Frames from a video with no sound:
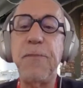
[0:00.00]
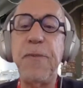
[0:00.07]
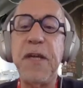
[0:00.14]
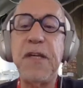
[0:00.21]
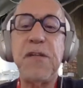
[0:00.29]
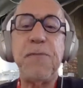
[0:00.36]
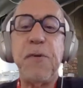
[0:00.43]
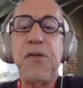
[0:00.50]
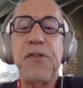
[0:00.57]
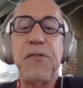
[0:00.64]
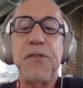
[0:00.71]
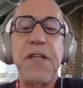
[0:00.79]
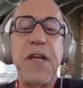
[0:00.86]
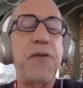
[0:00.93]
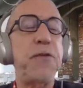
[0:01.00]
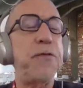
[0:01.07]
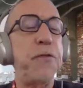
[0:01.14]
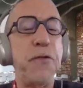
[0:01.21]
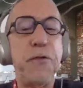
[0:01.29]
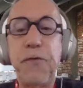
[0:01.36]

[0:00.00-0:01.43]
biggest personal doubt for the